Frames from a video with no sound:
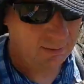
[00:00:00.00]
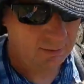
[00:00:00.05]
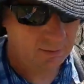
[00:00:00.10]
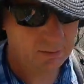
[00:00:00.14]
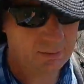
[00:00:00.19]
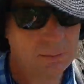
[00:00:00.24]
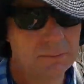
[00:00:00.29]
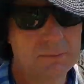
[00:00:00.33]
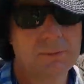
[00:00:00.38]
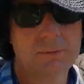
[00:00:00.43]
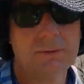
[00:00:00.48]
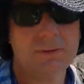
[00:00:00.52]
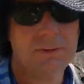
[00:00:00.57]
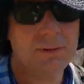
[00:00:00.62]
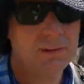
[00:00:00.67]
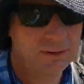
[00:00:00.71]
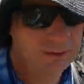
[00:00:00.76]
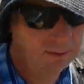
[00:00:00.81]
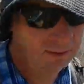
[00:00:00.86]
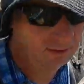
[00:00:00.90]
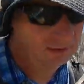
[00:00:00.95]
Well,
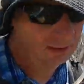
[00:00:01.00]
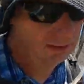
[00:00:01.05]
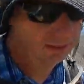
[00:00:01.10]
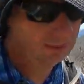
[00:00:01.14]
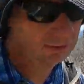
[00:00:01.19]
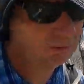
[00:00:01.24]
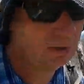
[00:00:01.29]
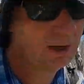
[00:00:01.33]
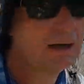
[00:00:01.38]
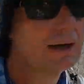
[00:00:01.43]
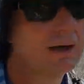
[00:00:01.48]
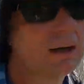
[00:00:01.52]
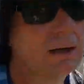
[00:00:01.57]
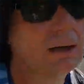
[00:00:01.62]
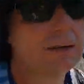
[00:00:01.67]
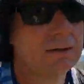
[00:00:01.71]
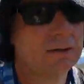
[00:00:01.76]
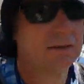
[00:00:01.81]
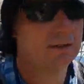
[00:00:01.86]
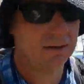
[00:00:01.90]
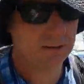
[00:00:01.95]
the track
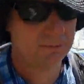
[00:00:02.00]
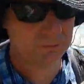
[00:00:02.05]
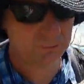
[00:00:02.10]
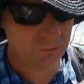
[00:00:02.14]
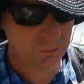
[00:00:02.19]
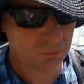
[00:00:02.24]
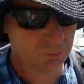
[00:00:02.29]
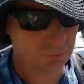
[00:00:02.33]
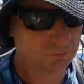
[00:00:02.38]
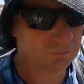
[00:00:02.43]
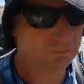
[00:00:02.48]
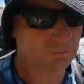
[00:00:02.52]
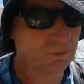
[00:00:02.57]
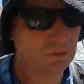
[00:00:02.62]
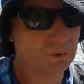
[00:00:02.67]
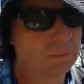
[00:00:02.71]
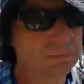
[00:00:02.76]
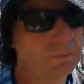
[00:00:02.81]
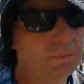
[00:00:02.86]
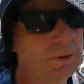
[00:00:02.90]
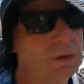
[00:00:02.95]
has gone
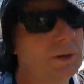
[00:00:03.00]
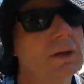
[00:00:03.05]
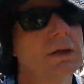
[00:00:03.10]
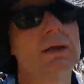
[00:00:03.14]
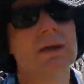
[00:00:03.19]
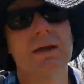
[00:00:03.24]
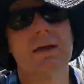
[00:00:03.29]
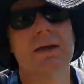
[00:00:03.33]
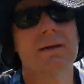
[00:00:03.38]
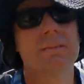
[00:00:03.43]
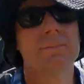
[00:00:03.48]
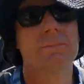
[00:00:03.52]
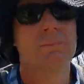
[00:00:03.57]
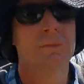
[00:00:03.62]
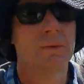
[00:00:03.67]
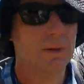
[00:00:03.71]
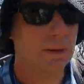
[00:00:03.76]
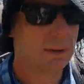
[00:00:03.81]
from being